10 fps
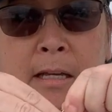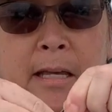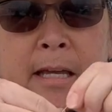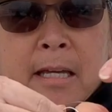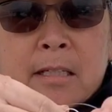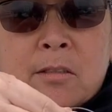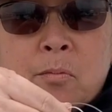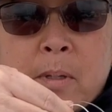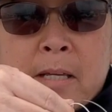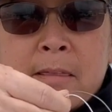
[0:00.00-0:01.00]
and
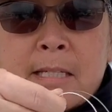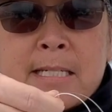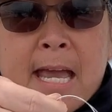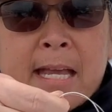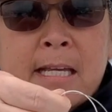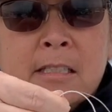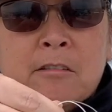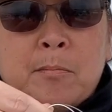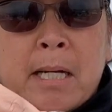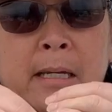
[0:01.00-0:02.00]
with the tag end
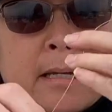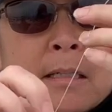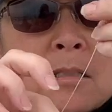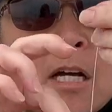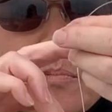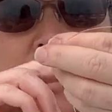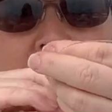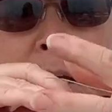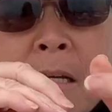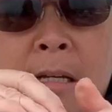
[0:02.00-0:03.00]
of my top
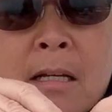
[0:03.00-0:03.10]
shot,